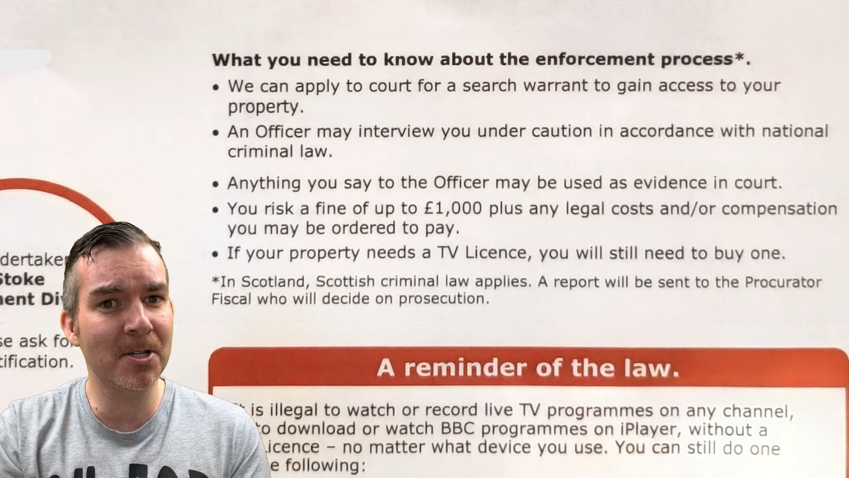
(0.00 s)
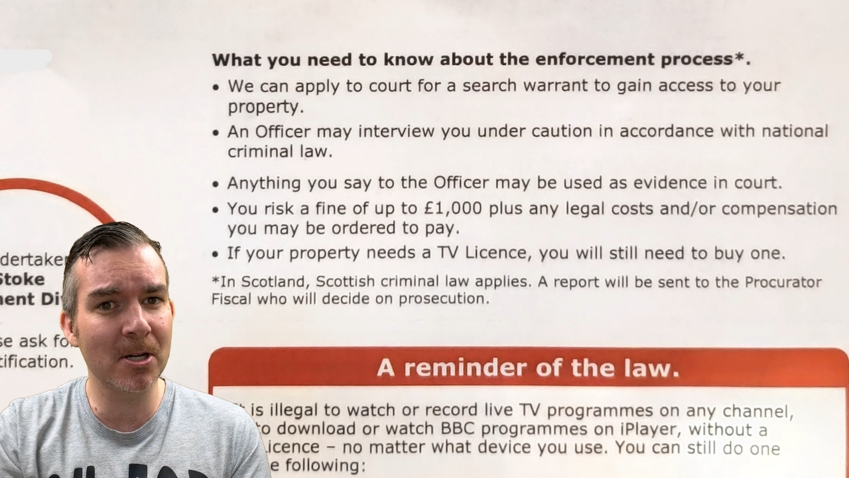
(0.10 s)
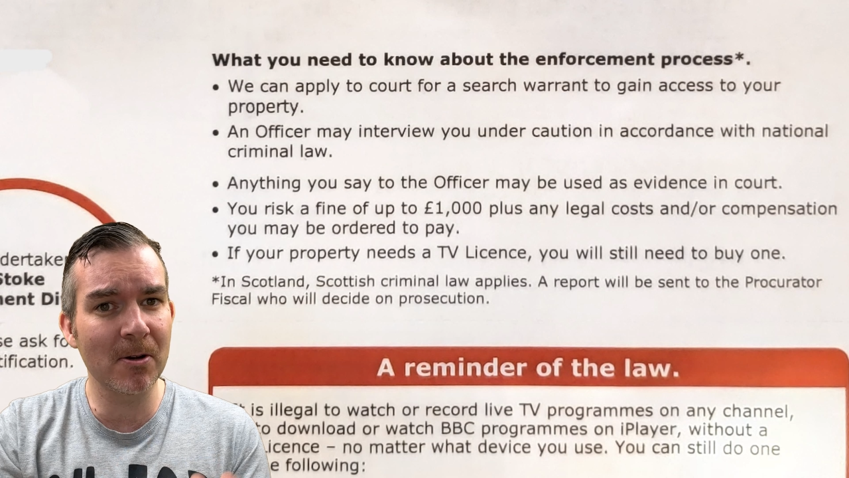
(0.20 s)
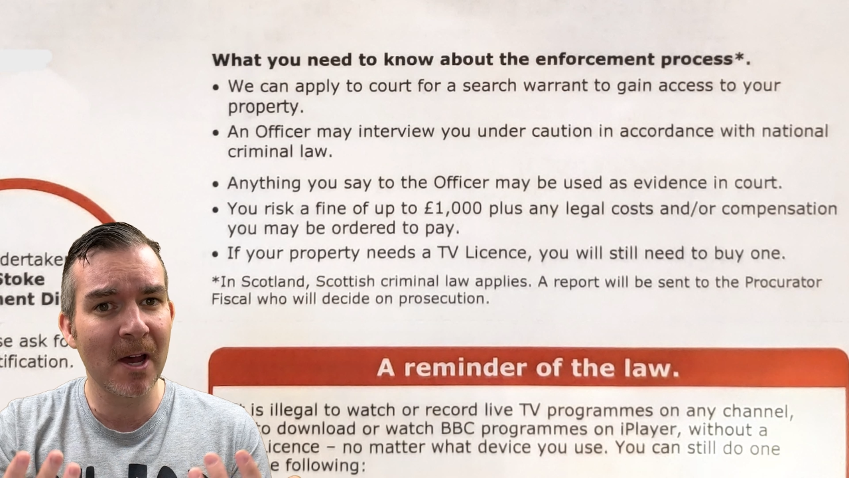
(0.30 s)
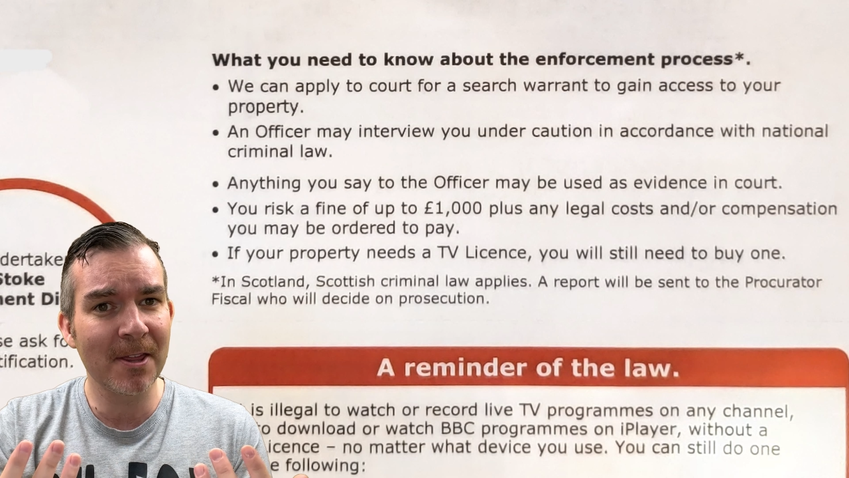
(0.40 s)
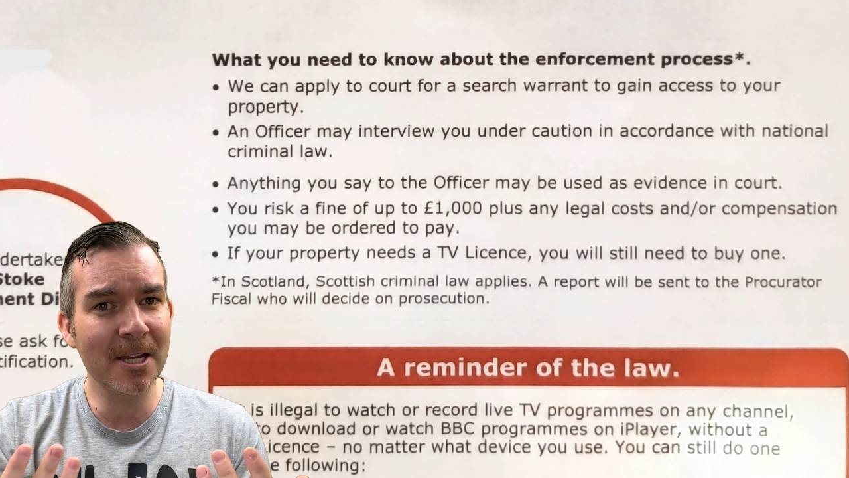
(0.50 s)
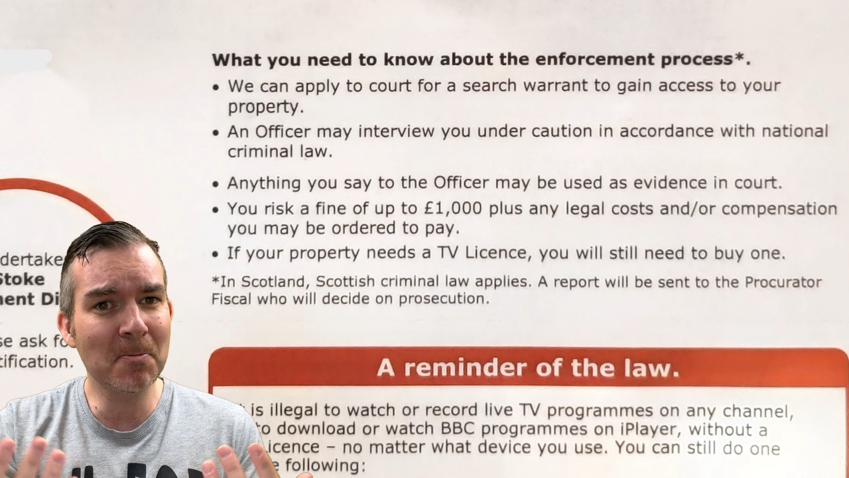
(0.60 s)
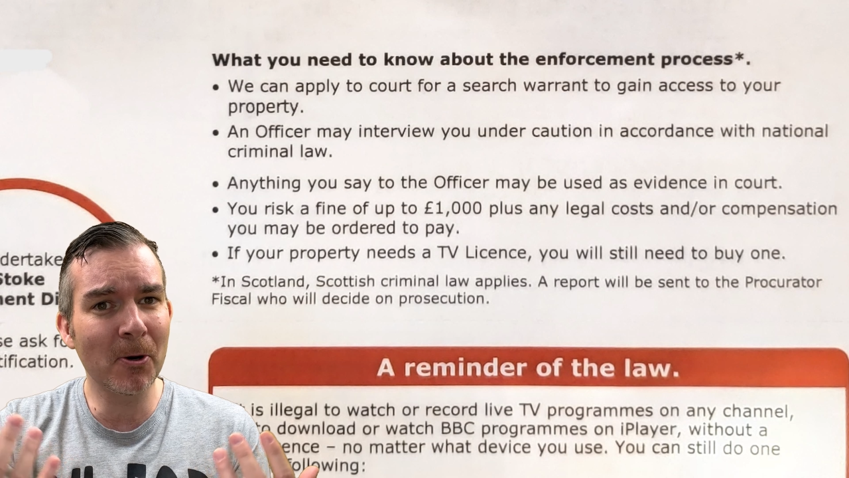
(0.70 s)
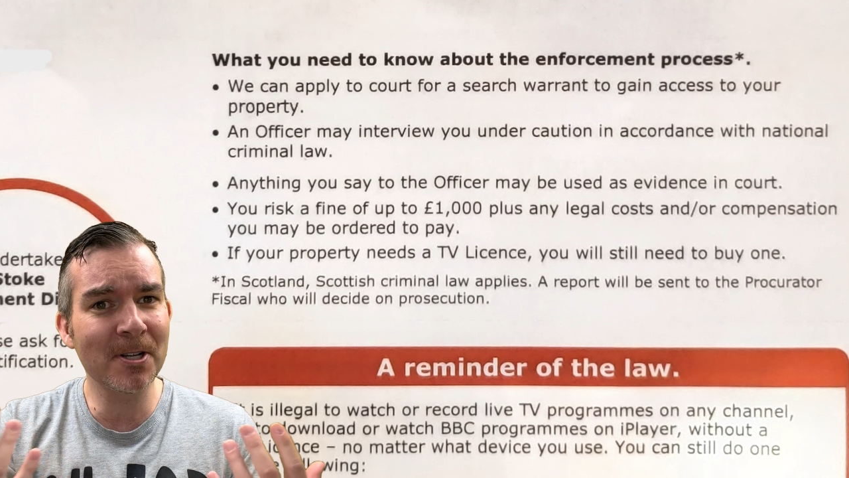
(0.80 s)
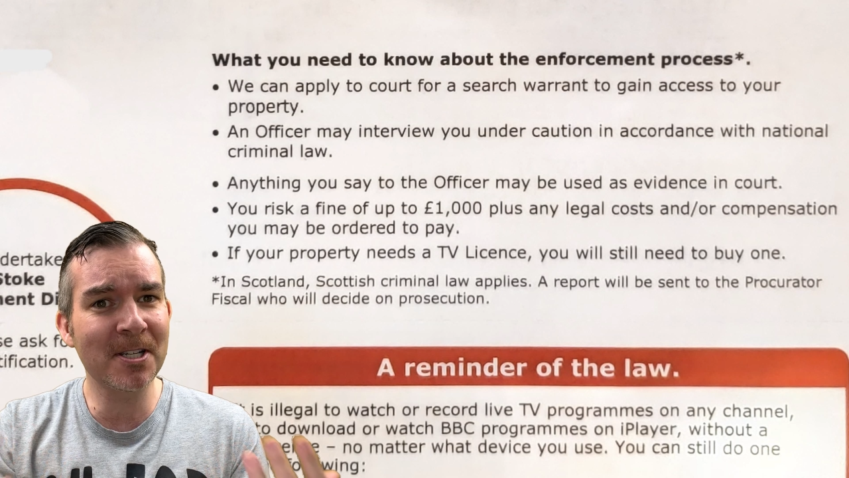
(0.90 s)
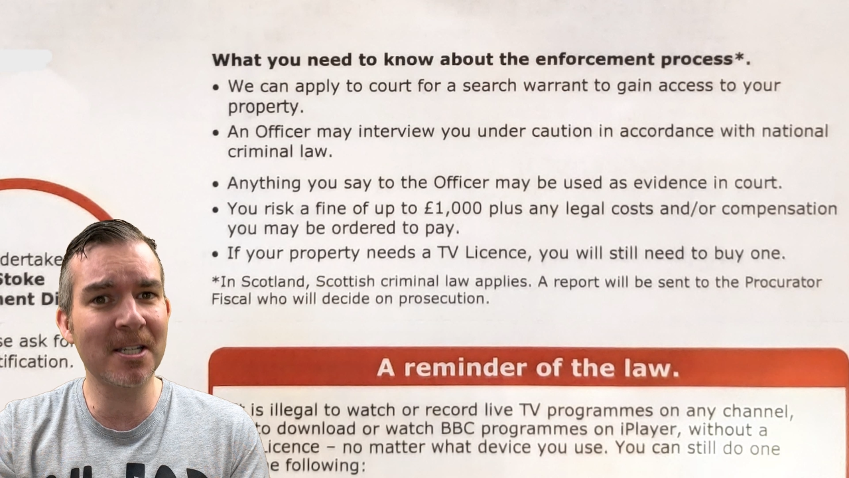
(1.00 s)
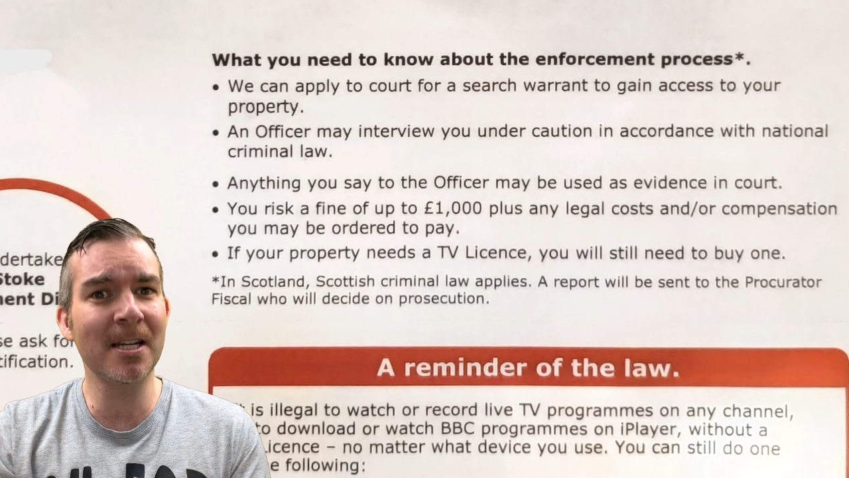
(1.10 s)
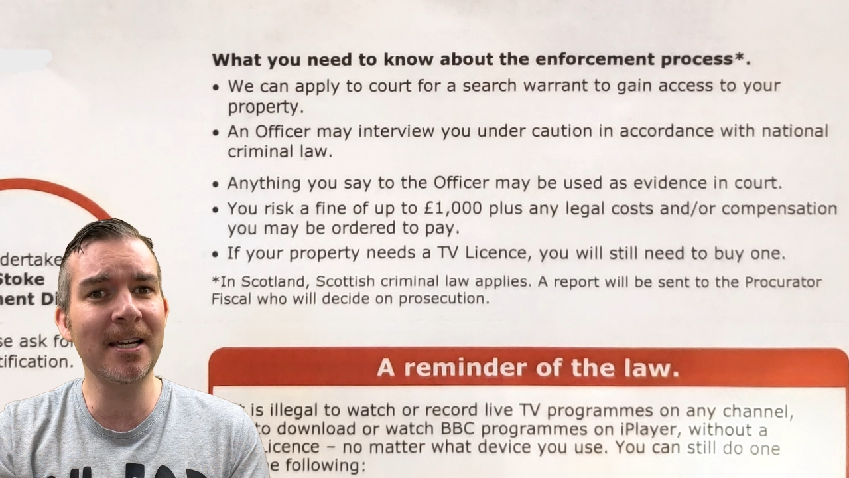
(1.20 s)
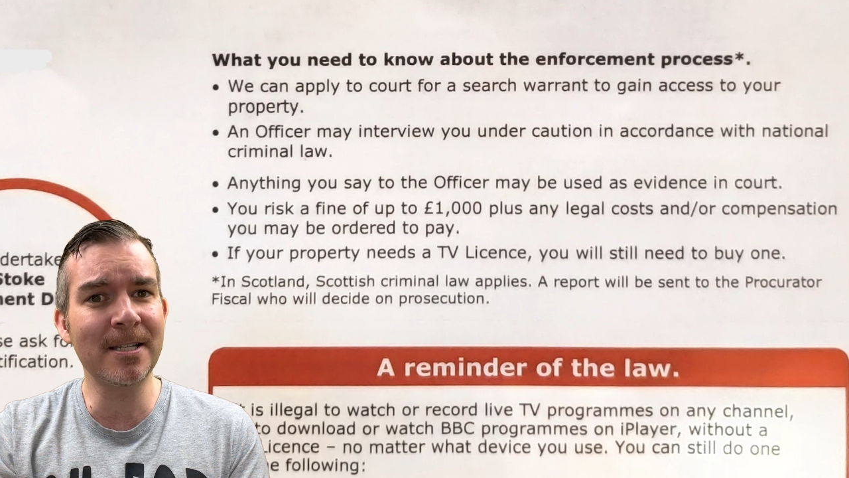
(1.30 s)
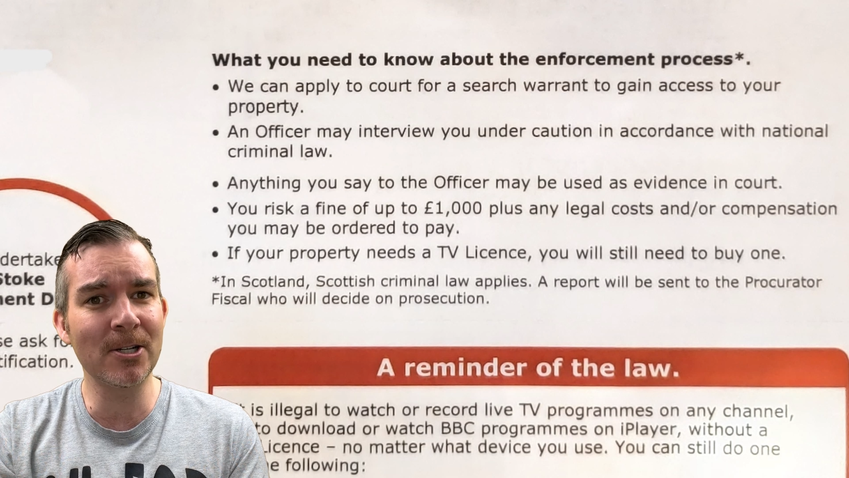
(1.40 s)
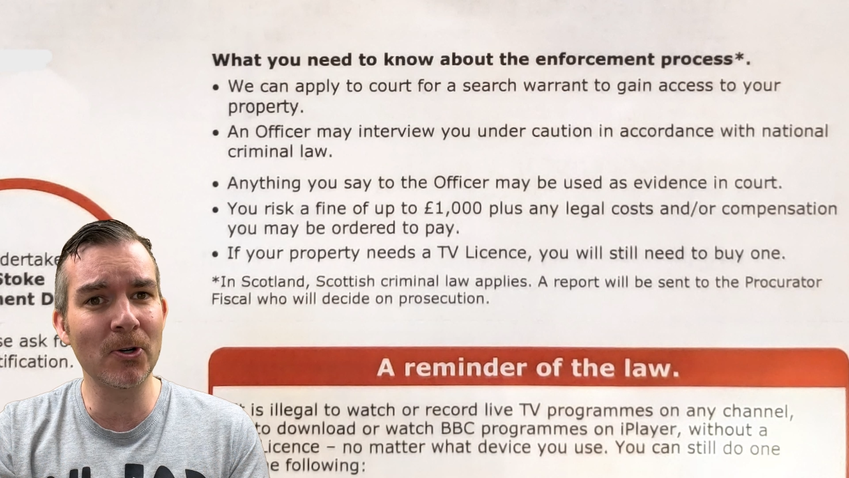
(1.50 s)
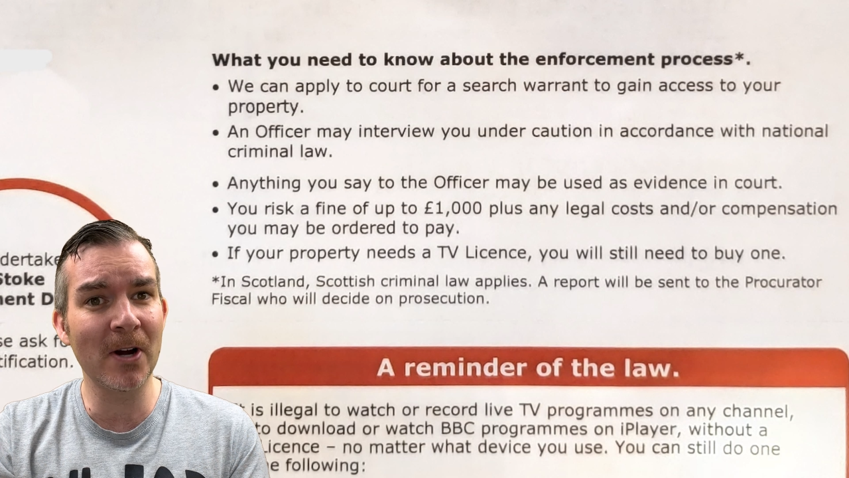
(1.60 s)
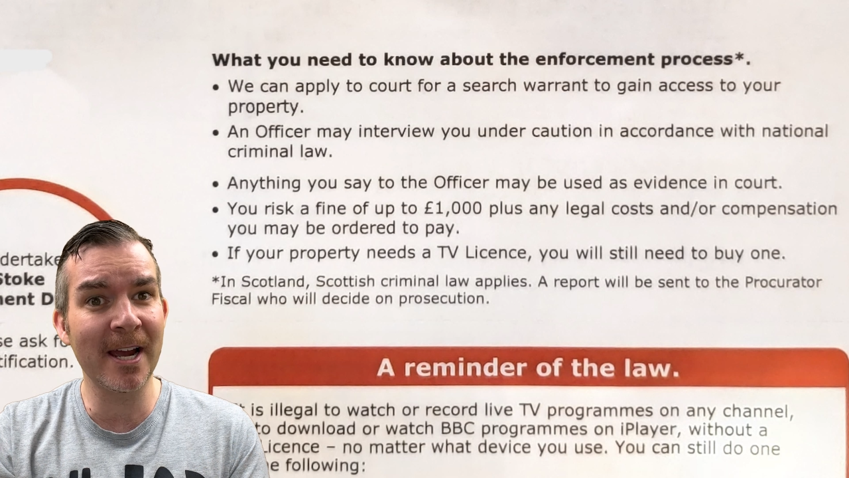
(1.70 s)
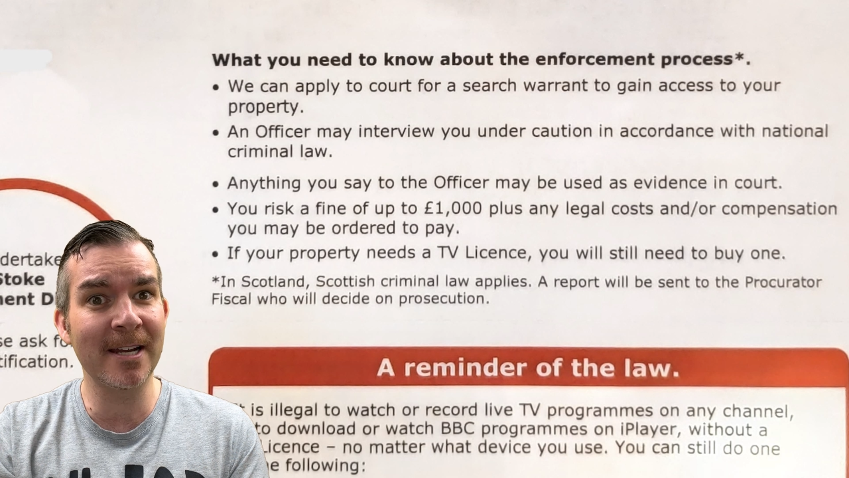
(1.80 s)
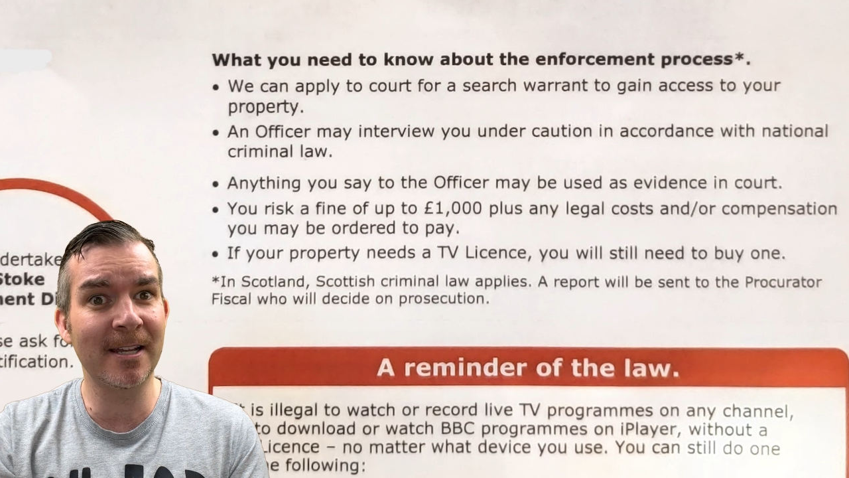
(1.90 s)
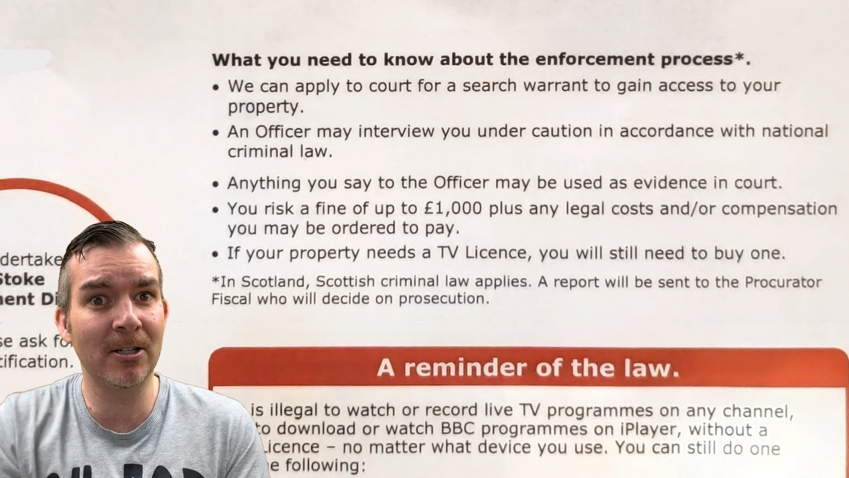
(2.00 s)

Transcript: So that's putting seeds in your head that,